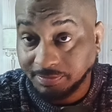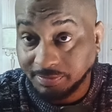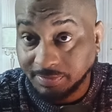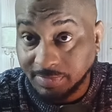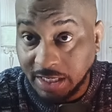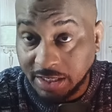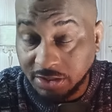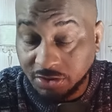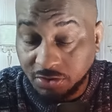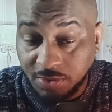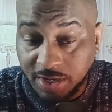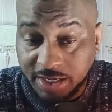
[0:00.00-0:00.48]

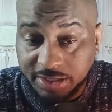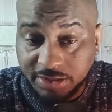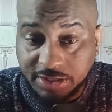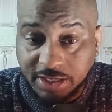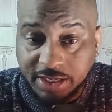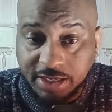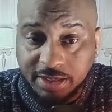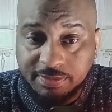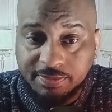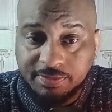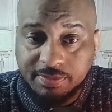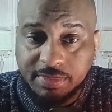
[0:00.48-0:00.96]

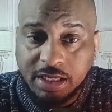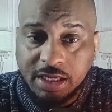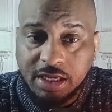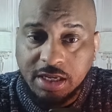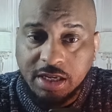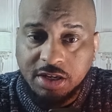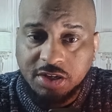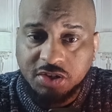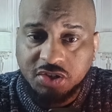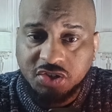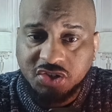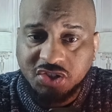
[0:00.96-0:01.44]
Interesting.
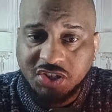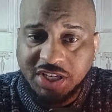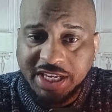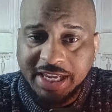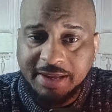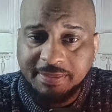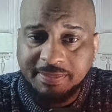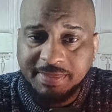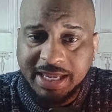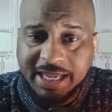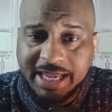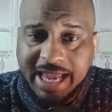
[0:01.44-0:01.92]

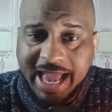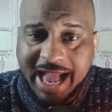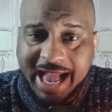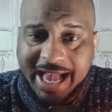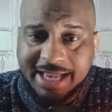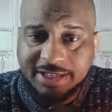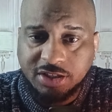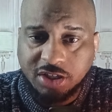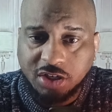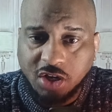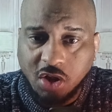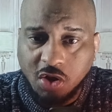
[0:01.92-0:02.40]
CME
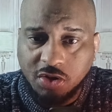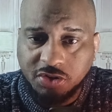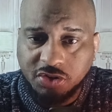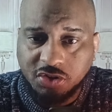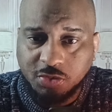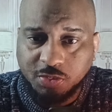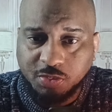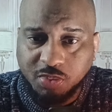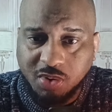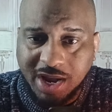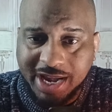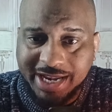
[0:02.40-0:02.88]
has
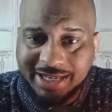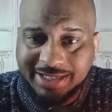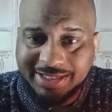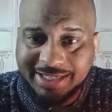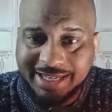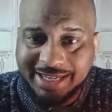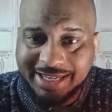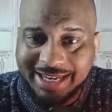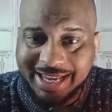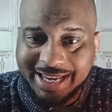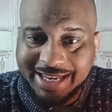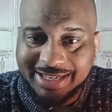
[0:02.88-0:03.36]
launched
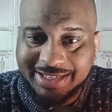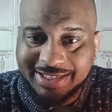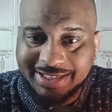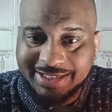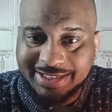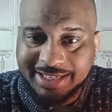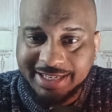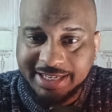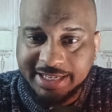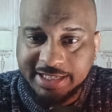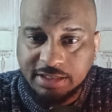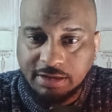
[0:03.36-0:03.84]
pricing
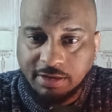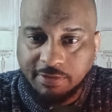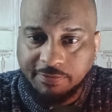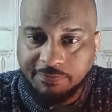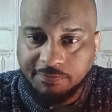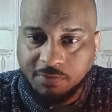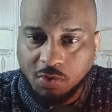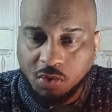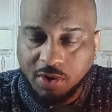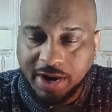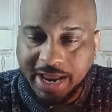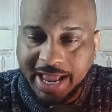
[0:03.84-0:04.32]
indices
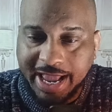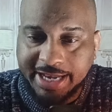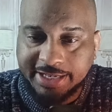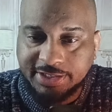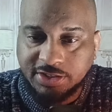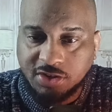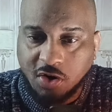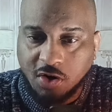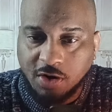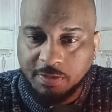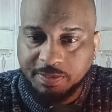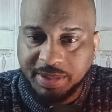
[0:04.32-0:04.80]
for
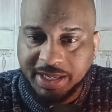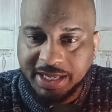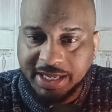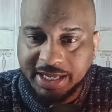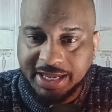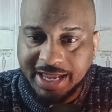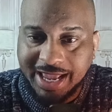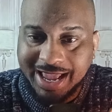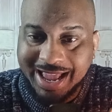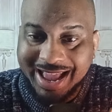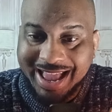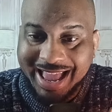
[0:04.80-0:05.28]

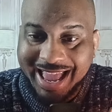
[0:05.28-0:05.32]
XRP